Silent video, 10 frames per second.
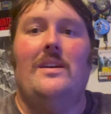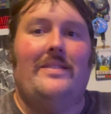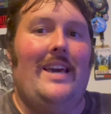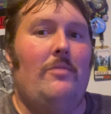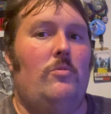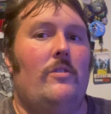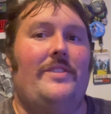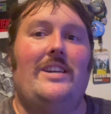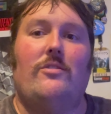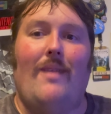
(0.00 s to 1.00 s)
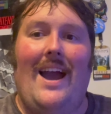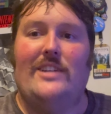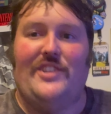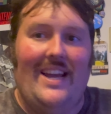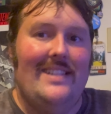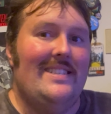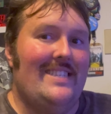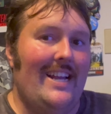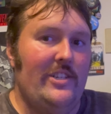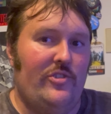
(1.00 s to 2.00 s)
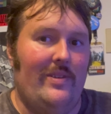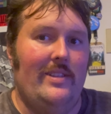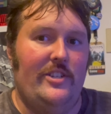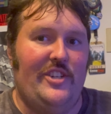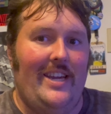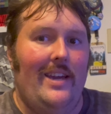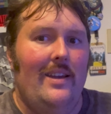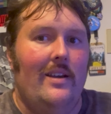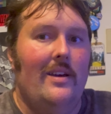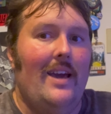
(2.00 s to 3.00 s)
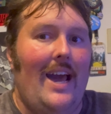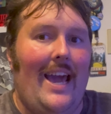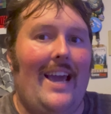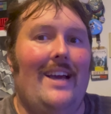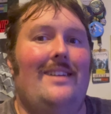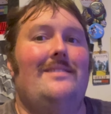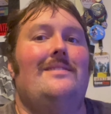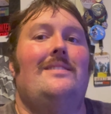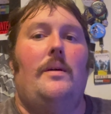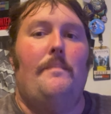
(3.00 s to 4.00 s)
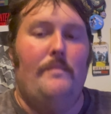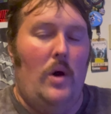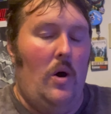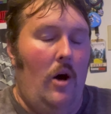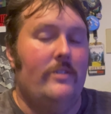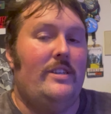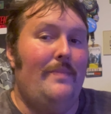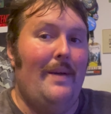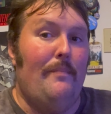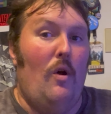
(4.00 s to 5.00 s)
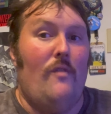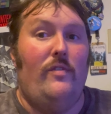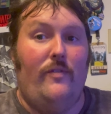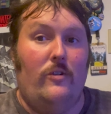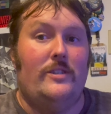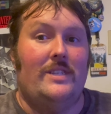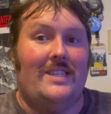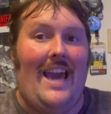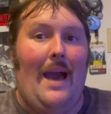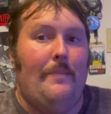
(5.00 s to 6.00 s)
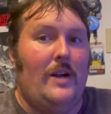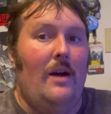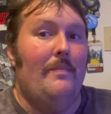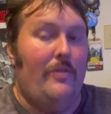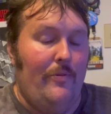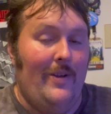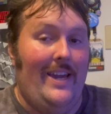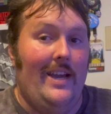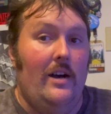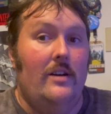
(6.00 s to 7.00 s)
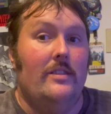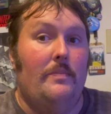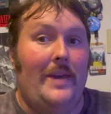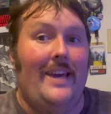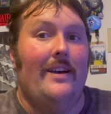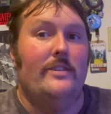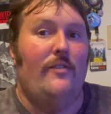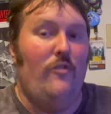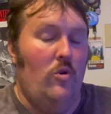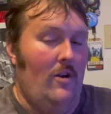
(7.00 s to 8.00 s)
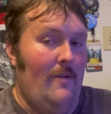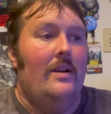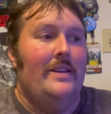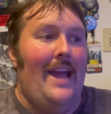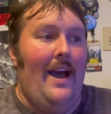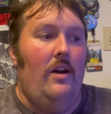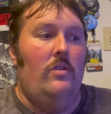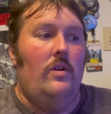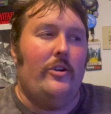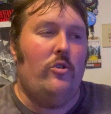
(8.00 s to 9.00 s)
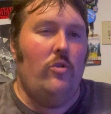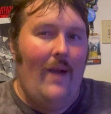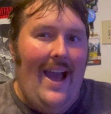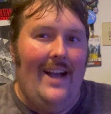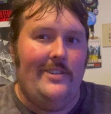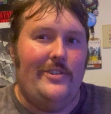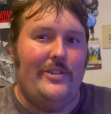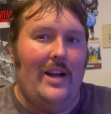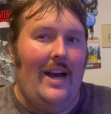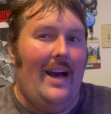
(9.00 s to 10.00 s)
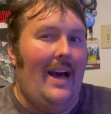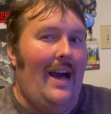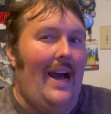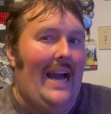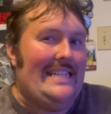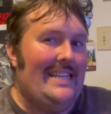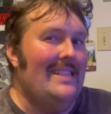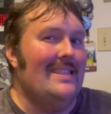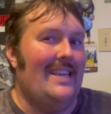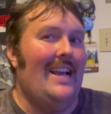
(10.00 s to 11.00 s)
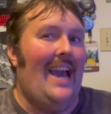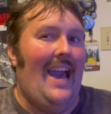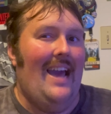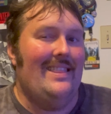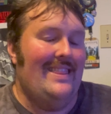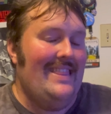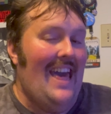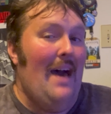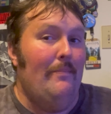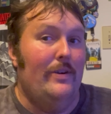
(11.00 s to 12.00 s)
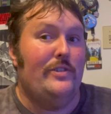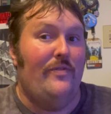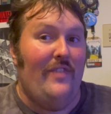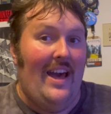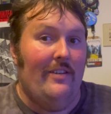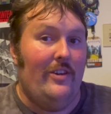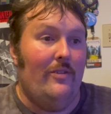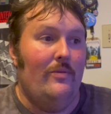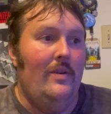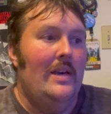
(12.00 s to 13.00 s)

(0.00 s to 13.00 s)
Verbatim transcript: they were the Crash N. Sane Trilogy and Ultimate Marvel vs. Capcom 3 on the PS4. Now, Crash I didn't think had that much value,